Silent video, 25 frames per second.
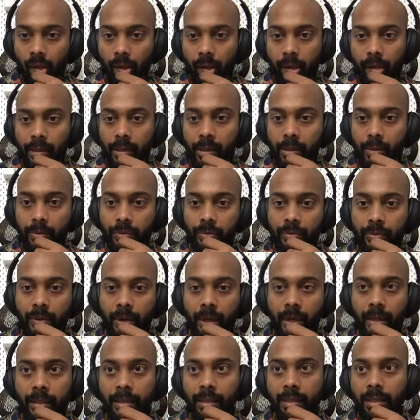I need to
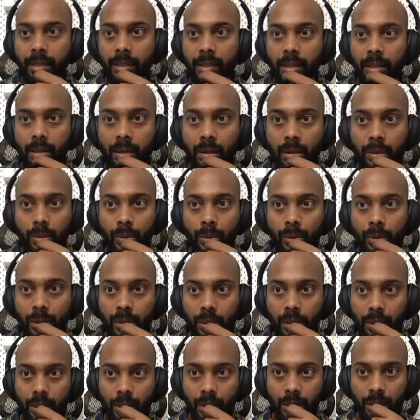find that out.
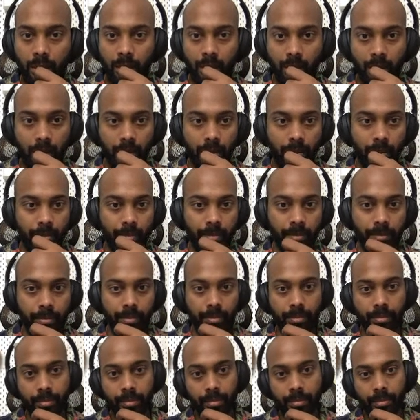Um,
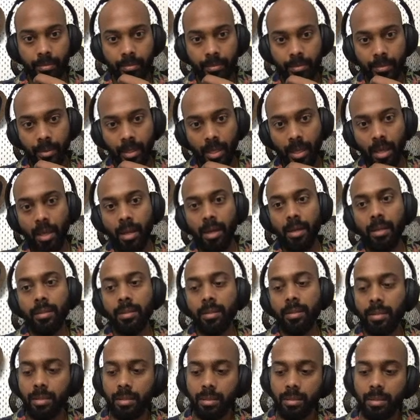yeah,
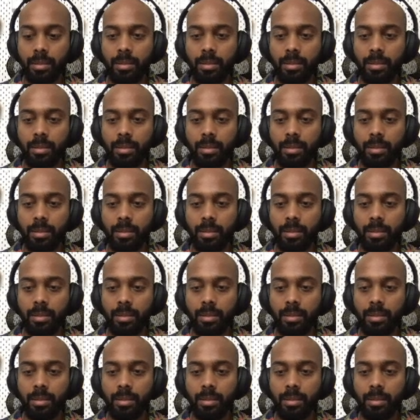let's